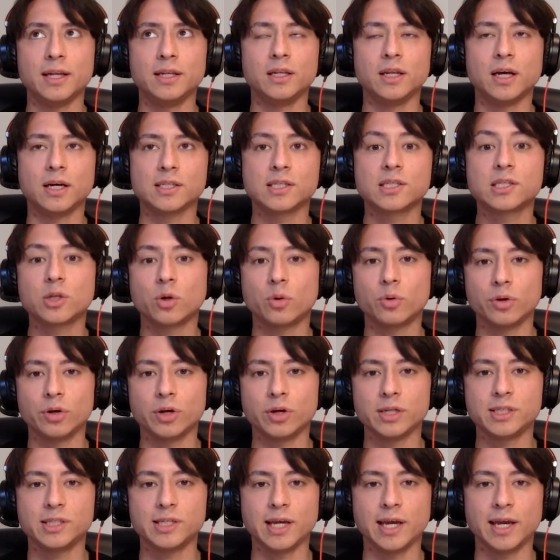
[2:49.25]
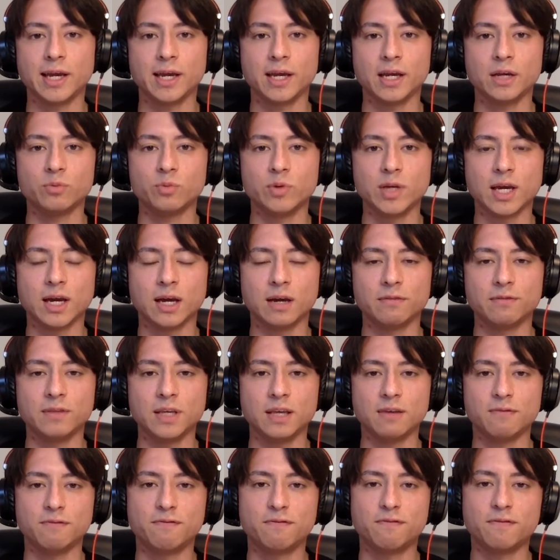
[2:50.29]
storage, and we have
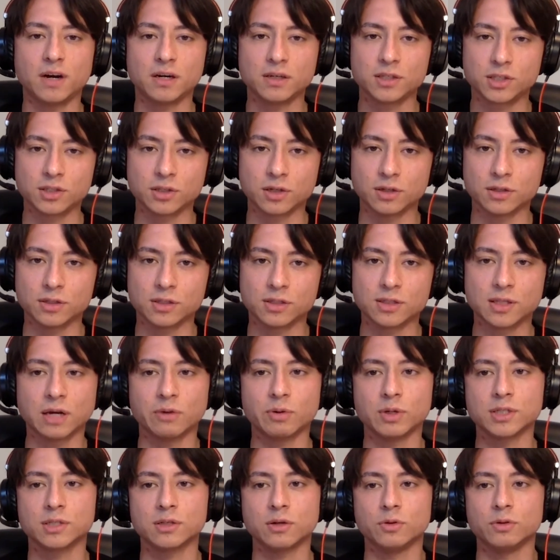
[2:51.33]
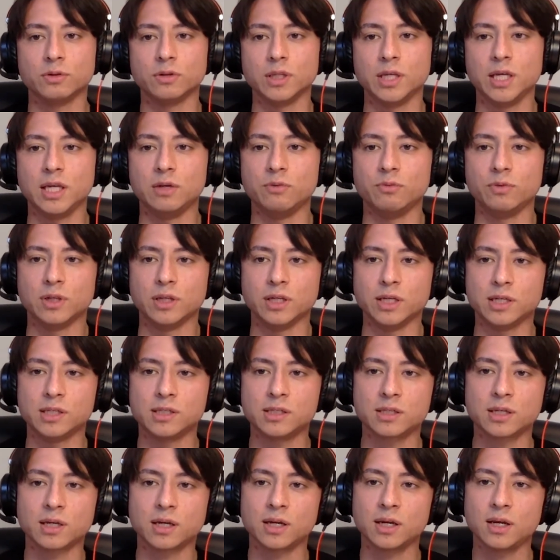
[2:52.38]
the functions that was only
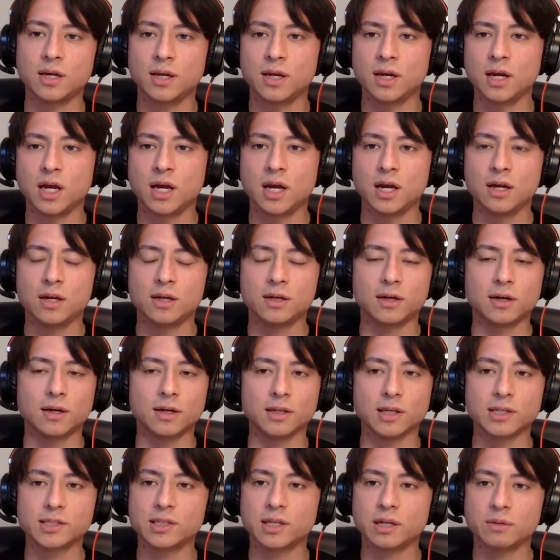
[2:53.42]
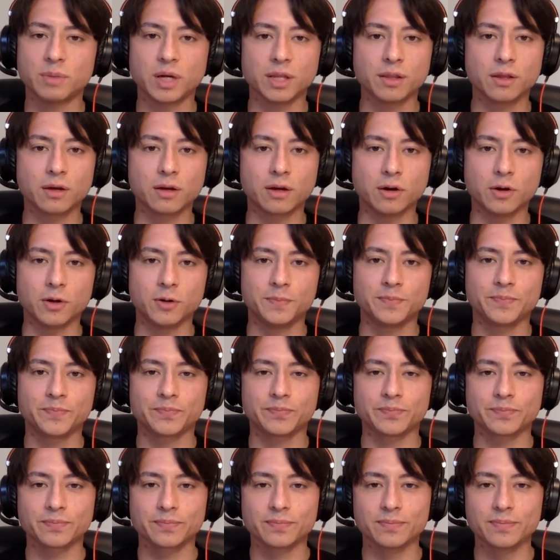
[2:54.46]
released less than a month ago.
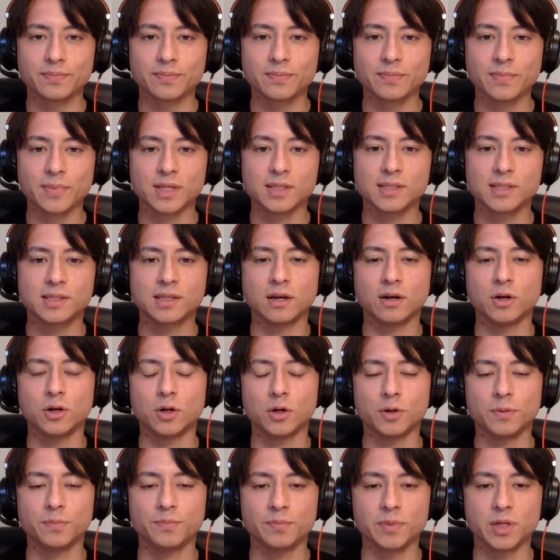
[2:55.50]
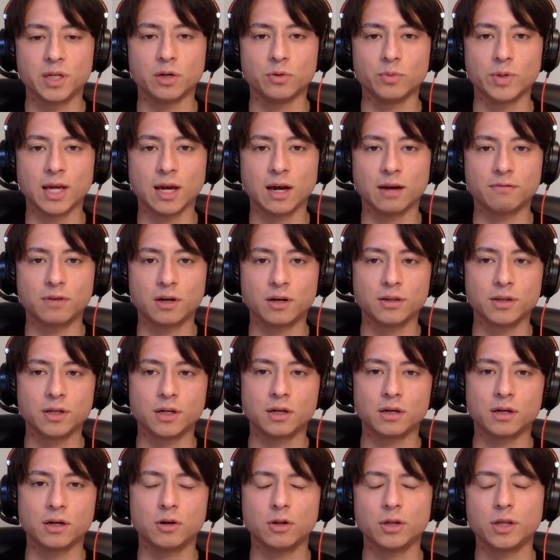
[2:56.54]
So, we have
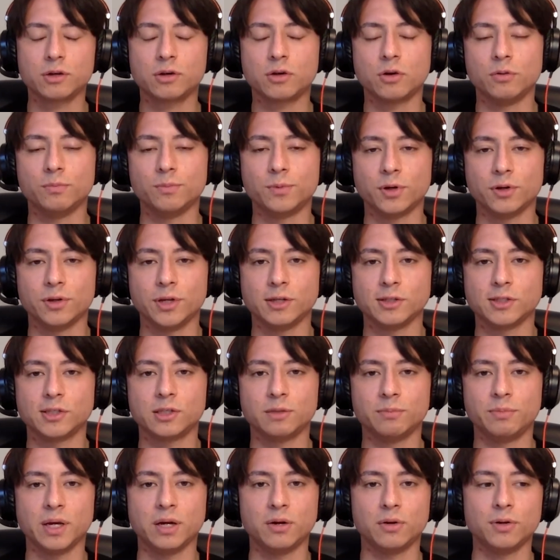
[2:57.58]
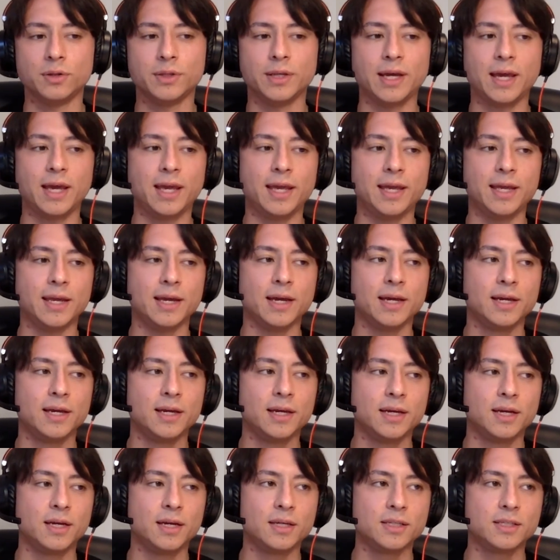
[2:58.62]
all the components to build a
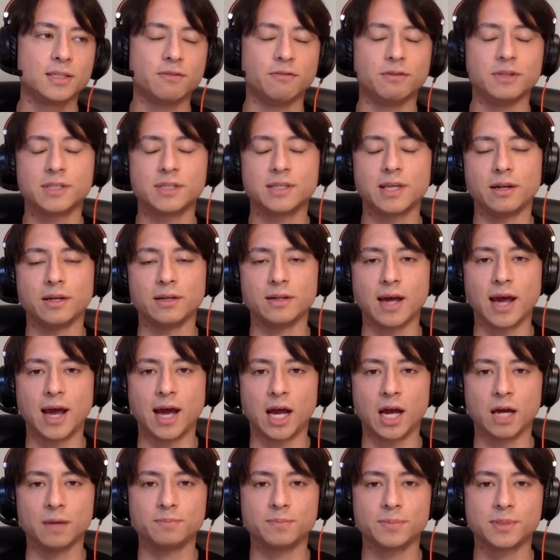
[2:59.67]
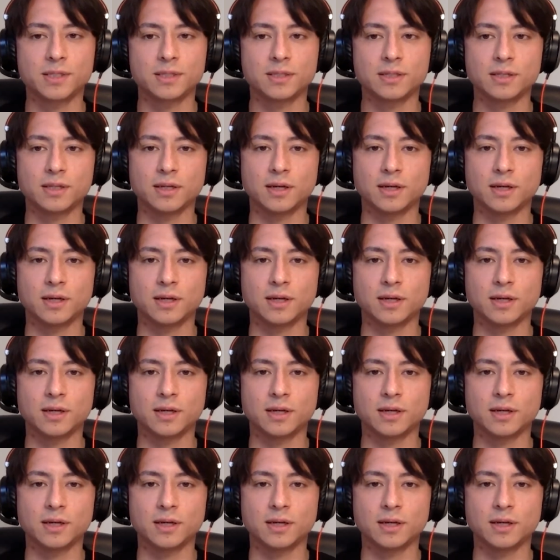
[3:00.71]
sophisticated apps,